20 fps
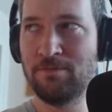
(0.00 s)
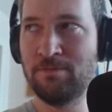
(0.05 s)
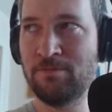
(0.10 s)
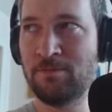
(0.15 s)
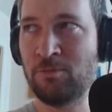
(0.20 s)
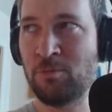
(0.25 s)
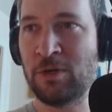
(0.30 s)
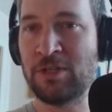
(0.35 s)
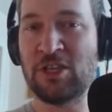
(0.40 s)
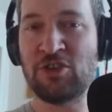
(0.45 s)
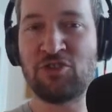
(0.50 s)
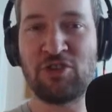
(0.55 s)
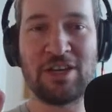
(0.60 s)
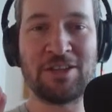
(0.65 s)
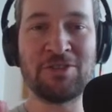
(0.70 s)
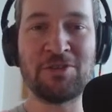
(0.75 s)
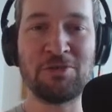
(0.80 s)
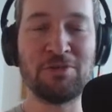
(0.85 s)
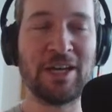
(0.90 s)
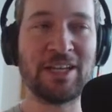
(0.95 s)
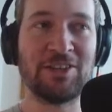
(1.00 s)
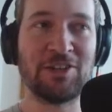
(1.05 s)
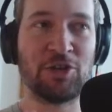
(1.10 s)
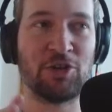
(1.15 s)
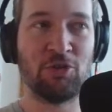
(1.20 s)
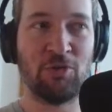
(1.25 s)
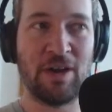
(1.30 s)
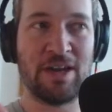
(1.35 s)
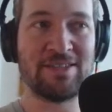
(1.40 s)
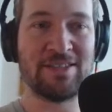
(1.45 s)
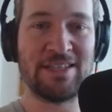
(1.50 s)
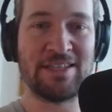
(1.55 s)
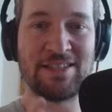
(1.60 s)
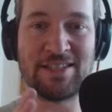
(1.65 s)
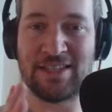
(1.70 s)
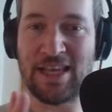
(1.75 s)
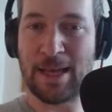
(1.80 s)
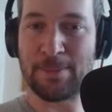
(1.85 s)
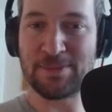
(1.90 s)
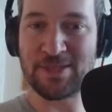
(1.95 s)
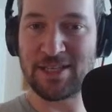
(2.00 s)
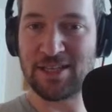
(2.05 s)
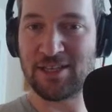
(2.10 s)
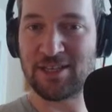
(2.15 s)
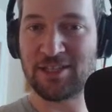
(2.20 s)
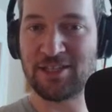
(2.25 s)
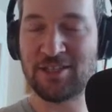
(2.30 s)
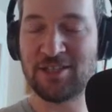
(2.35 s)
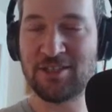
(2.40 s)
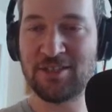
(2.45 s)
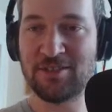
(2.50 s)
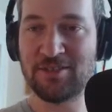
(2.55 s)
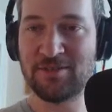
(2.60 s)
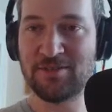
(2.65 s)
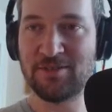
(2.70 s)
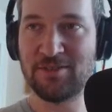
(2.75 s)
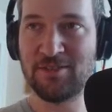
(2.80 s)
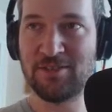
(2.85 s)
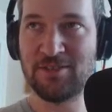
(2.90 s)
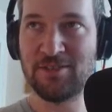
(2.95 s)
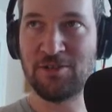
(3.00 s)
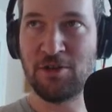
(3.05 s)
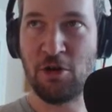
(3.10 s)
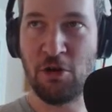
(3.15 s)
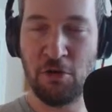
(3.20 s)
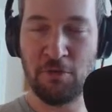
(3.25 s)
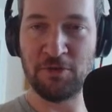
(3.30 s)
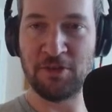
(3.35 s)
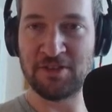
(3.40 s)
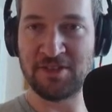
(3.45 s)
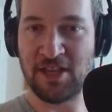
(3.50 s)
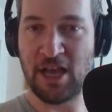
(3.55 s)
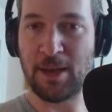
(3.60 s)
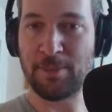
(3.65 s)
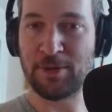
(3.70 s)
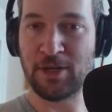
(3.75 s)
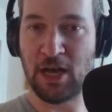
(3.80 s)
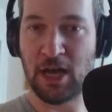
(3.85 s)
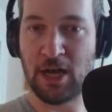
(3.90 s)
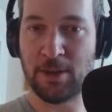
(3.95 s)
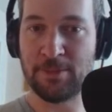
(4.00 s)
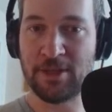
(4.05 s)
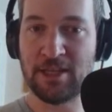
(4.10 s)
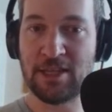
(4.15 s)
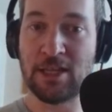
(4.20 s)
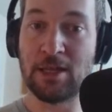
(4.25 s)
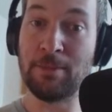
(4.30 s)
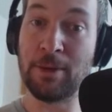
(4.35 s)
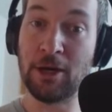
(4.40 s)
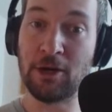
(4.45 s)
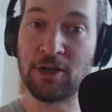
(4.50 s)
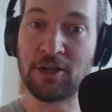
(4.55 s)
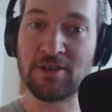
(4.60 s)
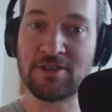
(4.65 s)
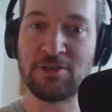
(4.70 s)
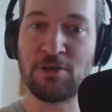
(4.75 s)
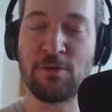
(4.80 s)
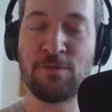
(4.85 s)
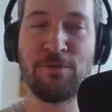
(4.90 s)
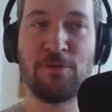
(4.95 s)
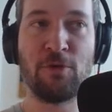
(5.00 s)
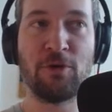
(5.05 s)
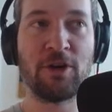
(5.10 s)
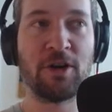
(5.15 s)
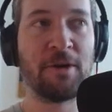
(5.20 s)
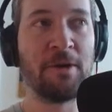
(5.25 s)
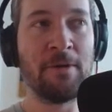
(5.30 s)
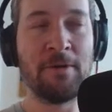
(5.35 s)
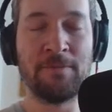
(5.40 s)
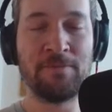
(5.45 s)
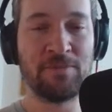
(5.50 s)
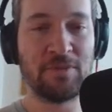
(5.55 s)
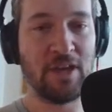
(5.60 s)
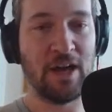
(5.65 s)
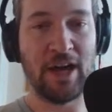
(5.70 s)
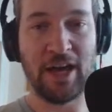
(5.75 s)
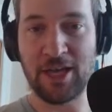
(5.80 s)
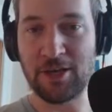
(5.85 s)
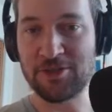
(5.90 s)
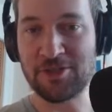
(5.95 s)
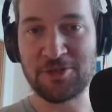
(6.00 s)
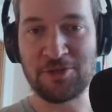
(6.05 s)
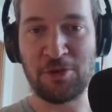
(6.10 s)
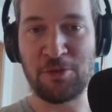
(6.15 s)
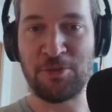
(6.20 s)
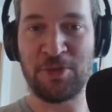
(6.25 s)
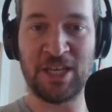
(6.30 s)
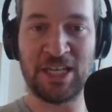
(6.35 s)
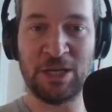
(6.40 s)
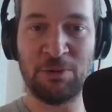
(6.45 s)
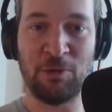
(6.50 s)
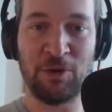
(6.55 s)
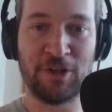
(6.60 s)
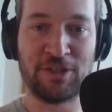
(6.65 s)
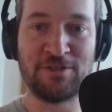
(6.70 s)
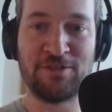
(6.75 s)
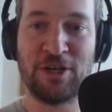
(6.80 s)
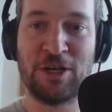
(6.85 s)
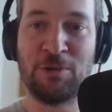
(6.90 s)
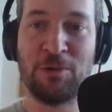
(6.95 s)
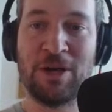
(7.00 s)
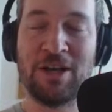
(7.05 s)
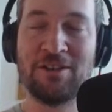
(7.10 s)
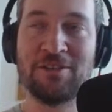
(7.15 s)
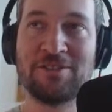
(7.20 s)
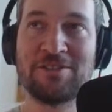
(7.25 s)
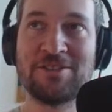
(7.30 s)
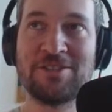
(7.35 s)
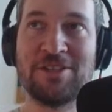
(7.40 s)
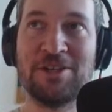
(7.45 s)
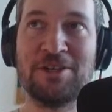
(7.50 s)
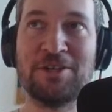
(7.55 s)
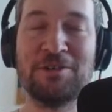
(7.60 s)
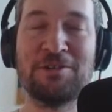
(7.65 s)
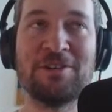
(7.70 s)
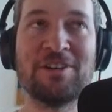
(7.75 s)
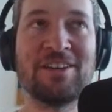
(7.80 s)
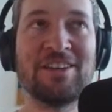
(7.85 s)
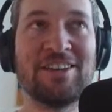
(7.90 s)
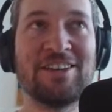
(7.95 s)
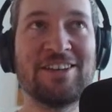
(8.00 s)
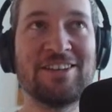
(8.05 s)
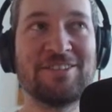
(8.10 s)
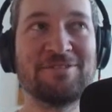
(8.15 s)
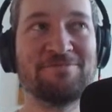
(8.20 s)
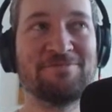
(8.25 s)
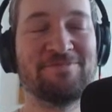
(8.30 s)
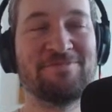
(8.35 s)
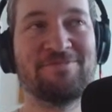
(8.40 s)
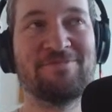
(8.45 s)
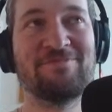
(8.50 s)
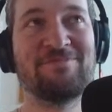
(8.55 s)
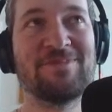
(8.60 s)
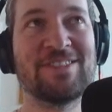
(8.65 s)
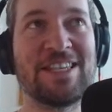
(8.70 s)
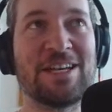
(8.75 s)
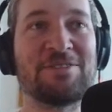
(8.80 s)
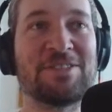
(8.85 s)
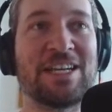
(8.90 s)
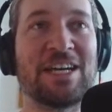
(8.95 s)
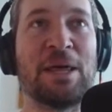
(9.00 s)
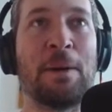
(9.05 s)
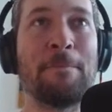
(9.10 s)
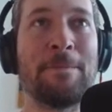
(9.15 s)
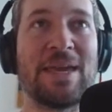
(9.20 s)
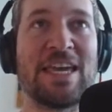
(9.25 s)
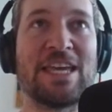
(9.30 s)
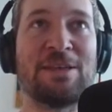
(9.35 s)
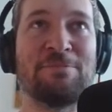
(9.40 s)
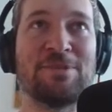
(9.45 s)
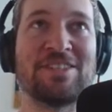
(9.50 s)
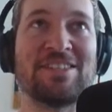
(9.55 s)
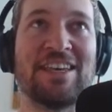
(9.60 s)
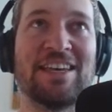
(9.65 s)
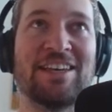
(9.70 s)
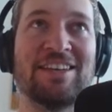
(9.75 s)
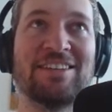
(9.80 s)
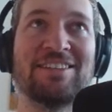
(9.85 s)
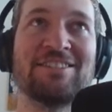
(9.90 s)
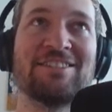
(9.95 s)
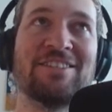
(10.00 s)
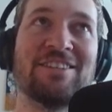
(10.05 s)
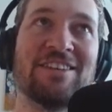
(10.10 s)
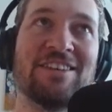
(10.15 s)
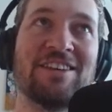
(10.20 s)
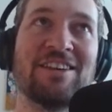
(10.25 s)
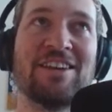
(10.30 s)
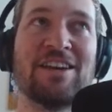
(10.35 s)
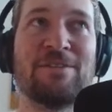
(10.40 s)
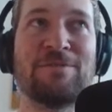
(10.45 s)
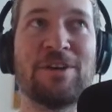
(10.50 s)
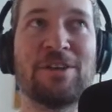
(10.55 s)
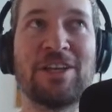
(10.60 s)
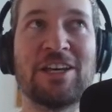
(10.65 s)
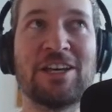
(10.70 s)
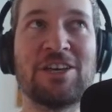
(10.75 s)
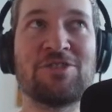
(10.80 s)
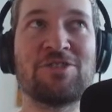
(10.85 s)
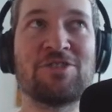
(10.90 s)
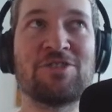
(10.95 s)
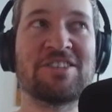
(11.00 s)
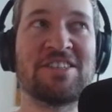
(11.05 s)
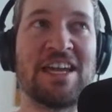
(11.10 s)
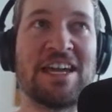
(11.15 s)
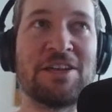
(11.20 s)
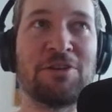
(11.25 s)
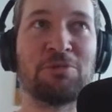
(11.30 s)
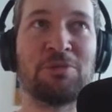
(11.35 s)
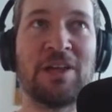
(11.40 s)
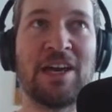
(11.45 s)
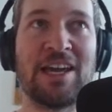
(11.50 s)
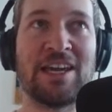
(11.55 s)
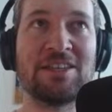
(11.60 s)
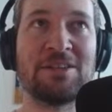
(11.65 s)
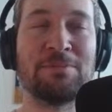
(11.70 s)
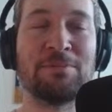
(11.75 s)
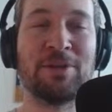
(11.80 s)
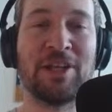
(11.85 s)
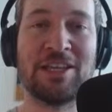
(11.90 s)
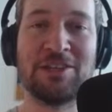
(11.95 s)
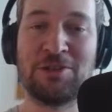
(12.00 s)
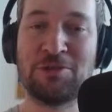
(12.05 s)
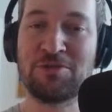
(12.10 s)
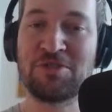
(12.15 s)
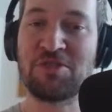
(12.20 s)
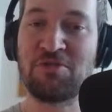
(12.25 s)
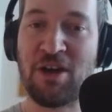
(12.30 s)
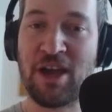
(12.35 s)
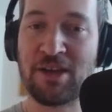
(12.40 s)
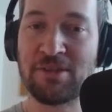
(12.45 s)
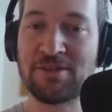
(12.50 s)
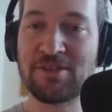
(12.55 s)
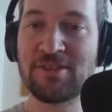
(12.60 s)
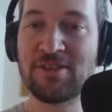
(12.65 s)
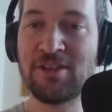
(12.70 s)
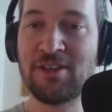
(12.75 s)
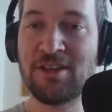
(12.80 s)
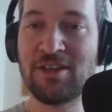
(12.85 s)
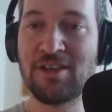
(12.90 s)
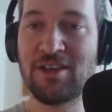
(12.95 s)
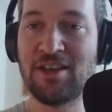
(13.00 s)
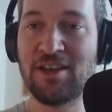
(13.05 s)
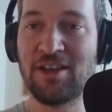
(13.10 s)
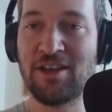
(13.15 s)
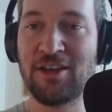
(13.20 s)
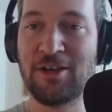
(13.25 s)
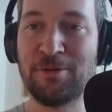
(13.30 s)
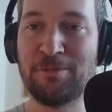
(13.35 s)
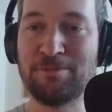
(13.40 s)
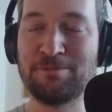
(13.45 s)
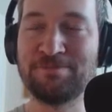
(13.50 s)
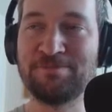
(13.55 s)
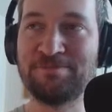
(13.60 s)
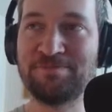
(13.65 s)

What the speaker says: when they try to do like the crazy slapstick, over the top comedy that America is known for, I also don't think it works very well. So, sounds kind of mean, but it's like, I feel like you should stay in your lane and play to your strengths. Um,